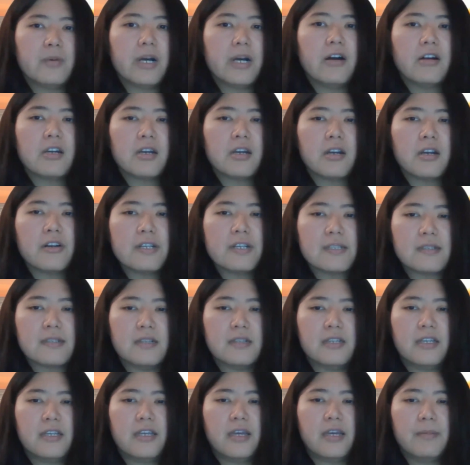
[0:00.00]

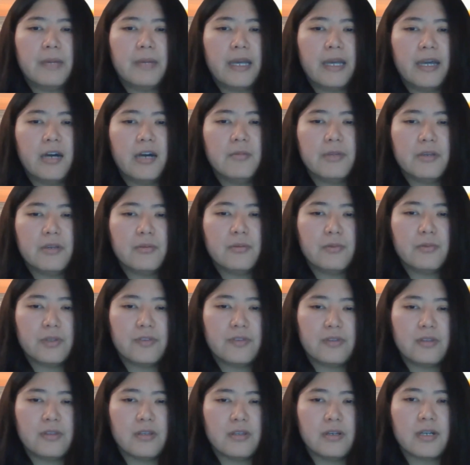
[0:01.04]
currently I'm helping
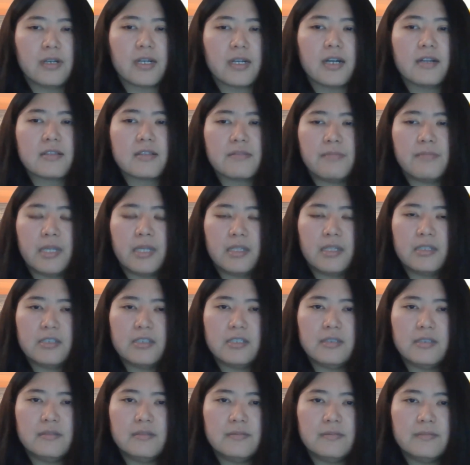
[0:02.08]
with the account
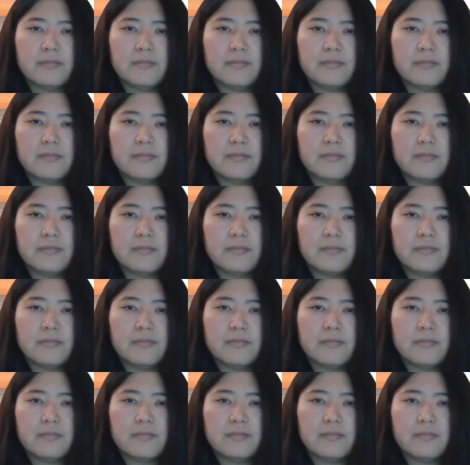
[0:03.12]
managing.